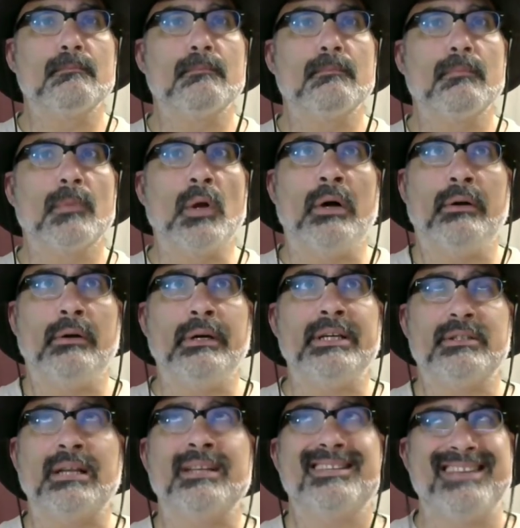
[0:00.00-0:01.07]
well, at least
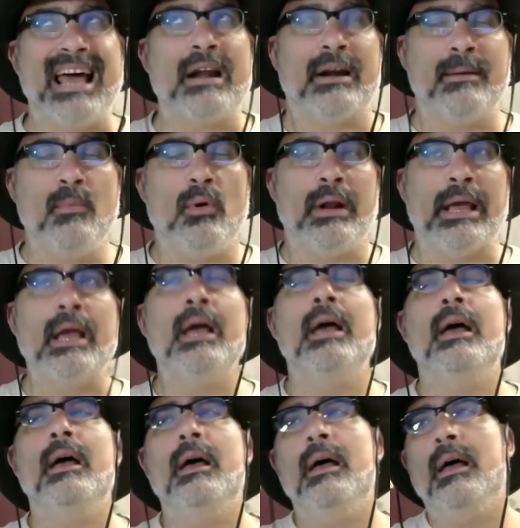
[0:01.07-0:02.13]
on Saturday morning,
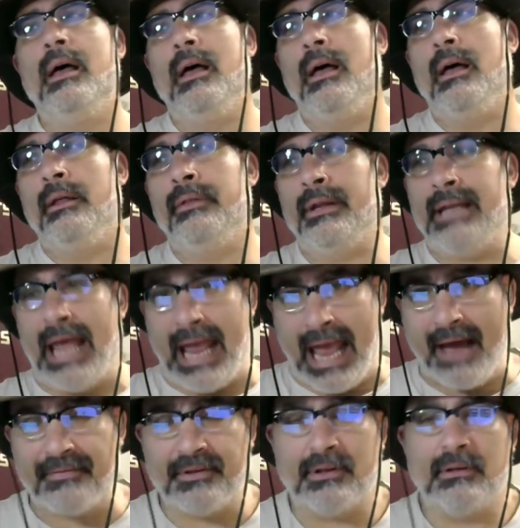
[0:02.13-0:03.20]
the day
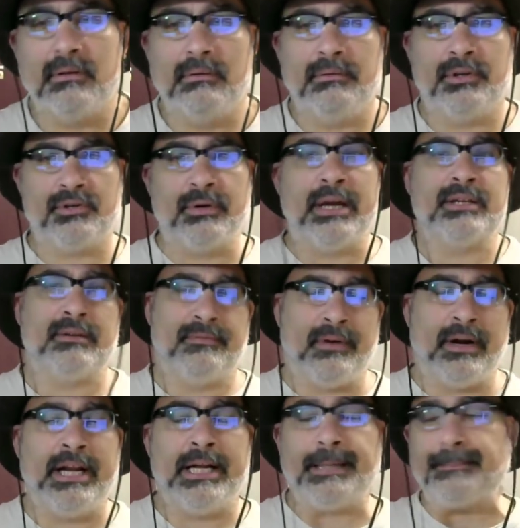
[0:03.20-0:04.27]
after the strikes on Friday
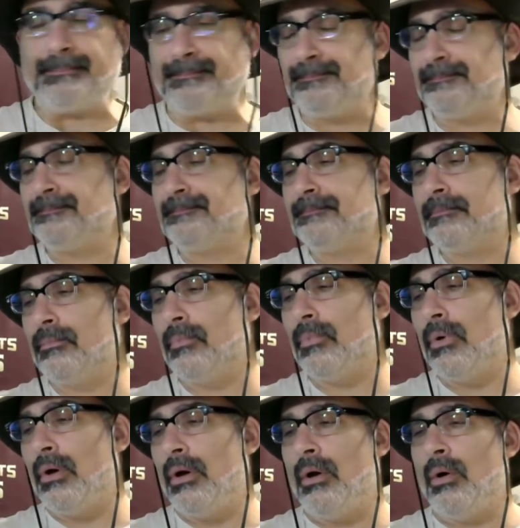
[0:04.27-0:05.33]
night.
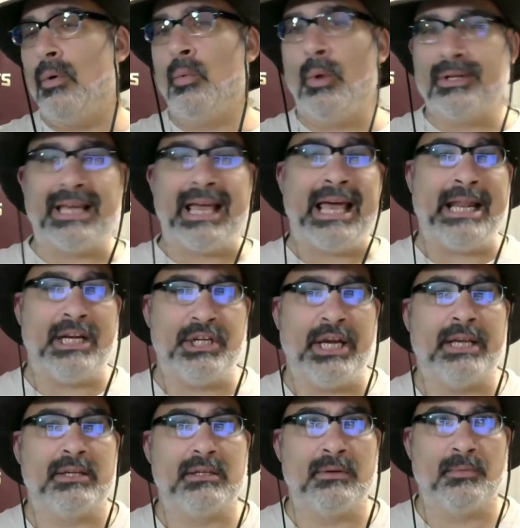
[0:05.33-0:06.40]
Once I had a
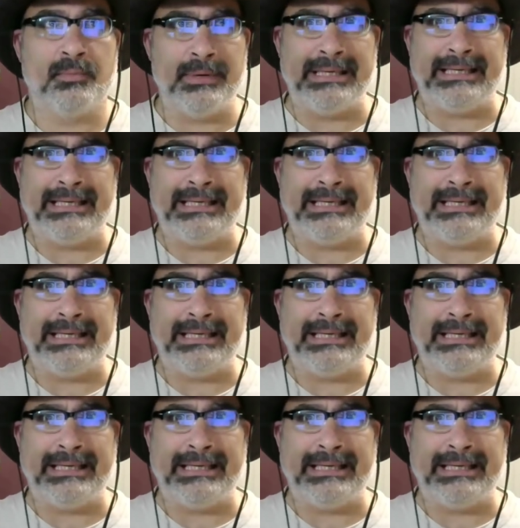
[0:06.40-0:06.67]
chance to really